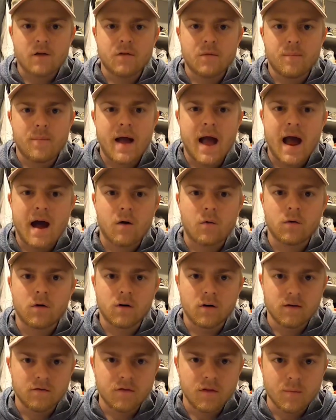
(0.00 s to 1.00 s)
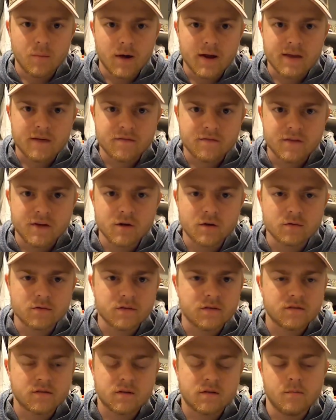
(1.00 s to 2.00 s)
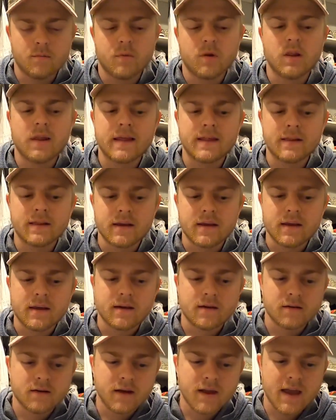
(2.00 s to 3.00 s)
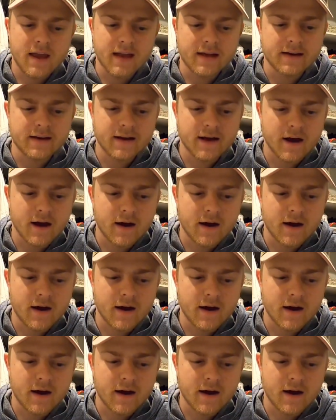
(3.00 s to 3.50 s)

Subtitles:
the power of the bike feels completely. And